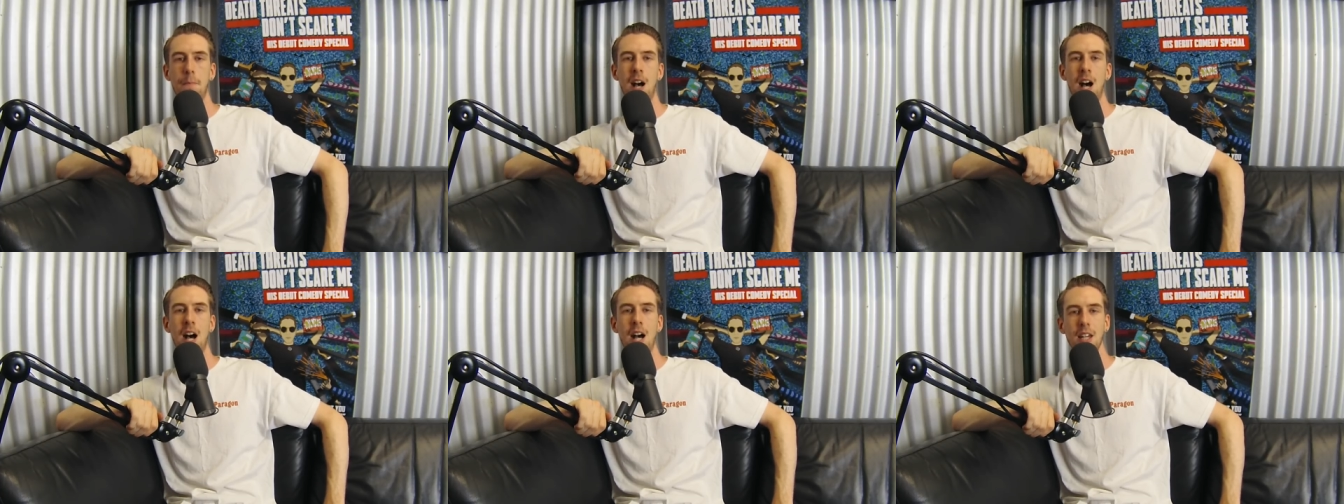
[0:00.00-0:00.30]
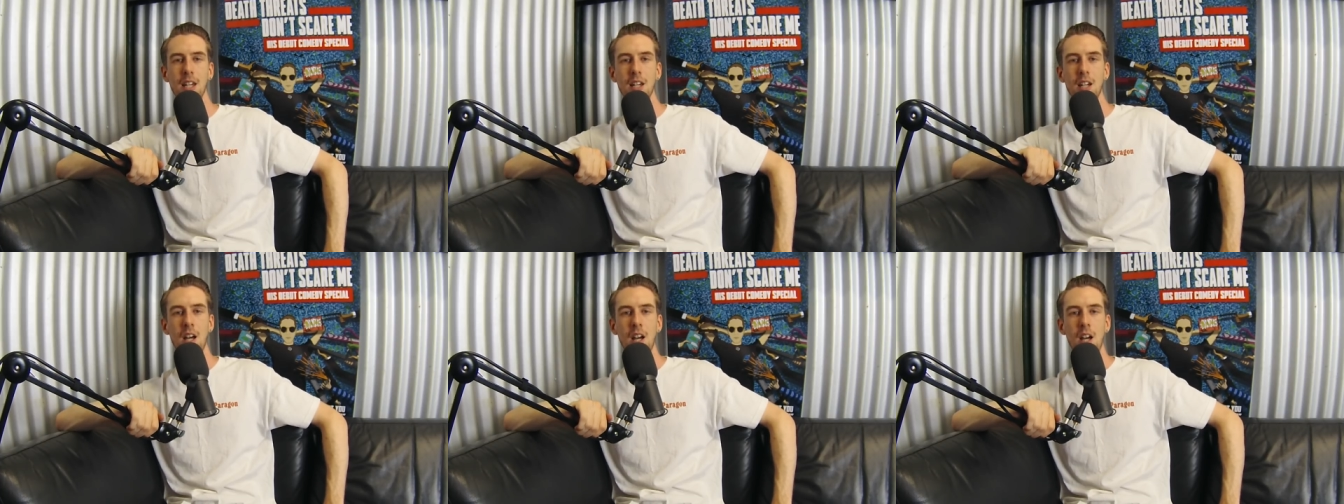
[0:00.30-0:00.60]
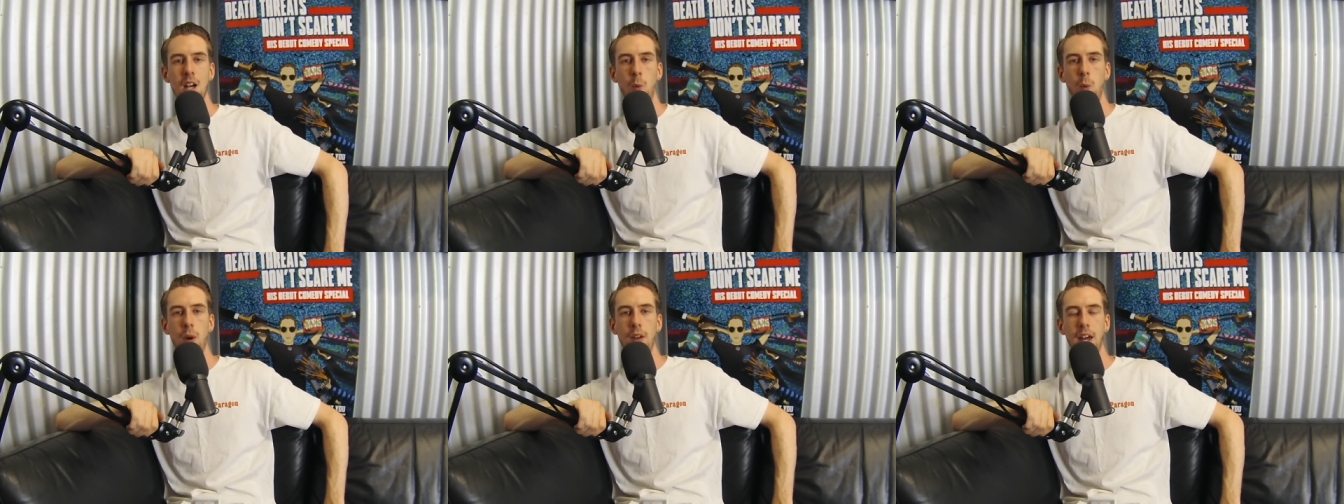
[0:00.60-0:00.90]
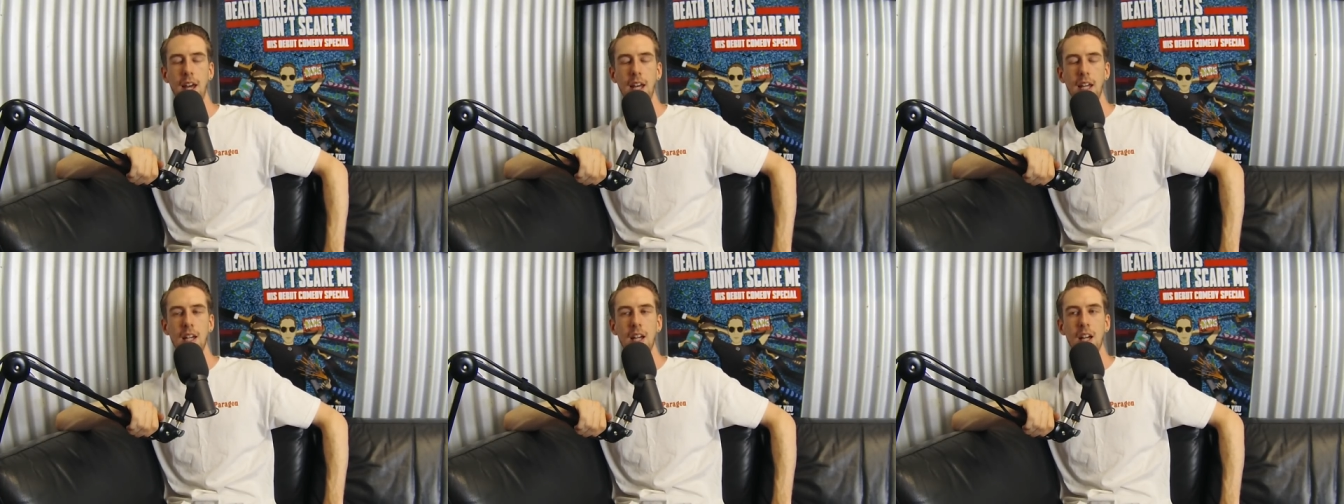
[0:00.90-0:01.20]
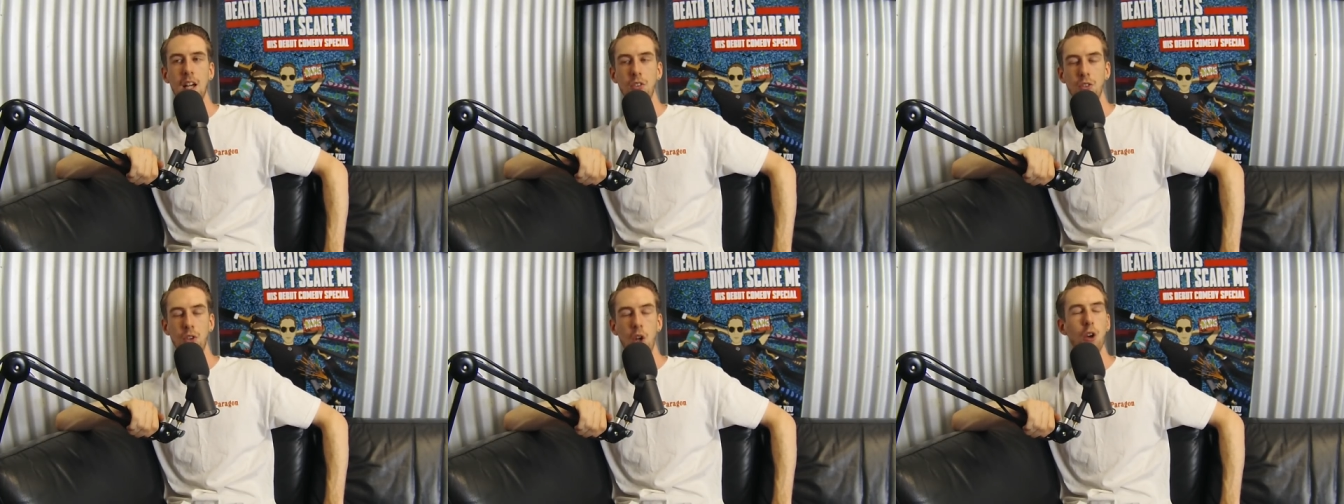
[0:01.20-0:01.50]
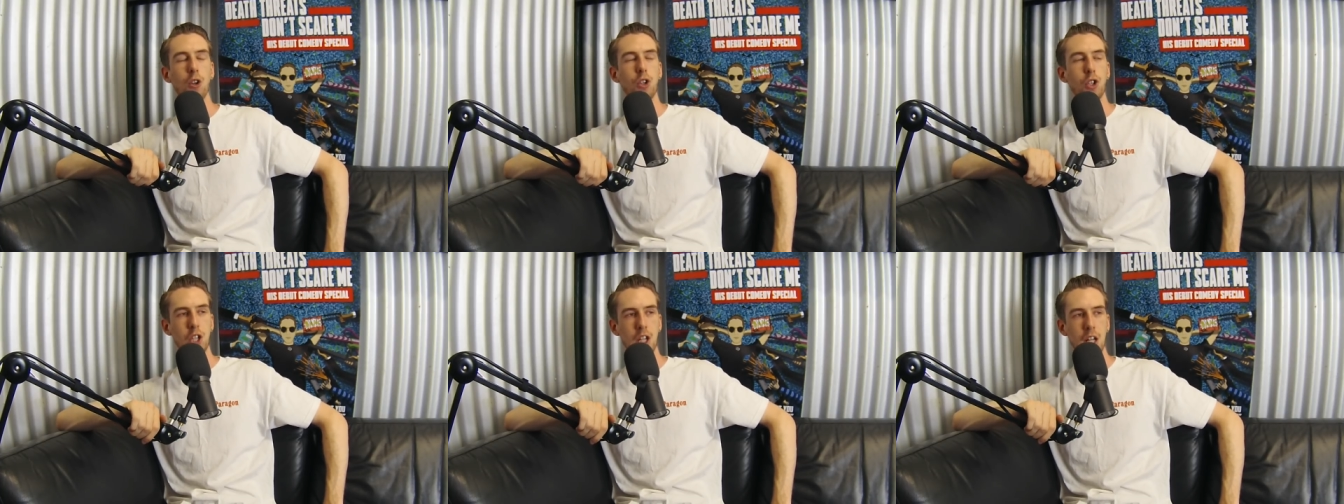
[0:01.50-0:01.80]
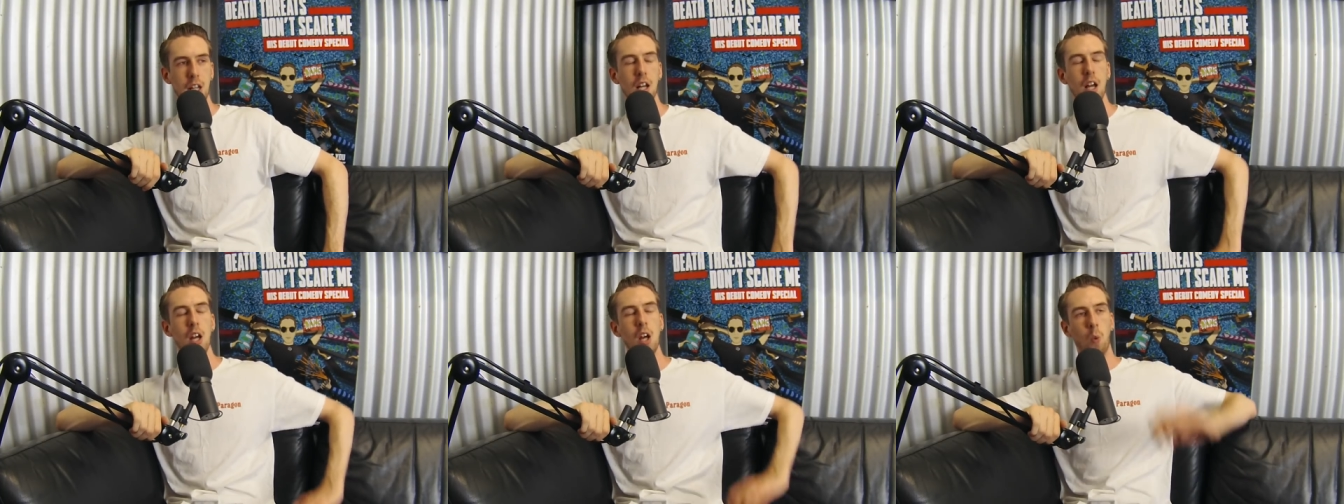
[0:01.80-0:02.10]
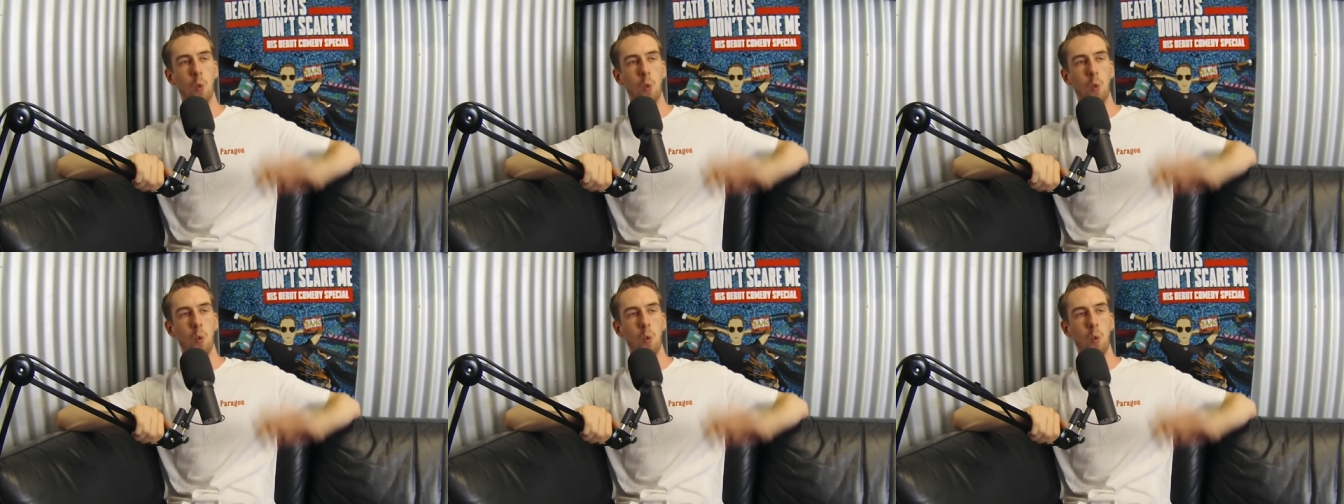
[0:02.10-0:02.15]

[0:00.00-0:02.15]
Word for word: party where they, no shit,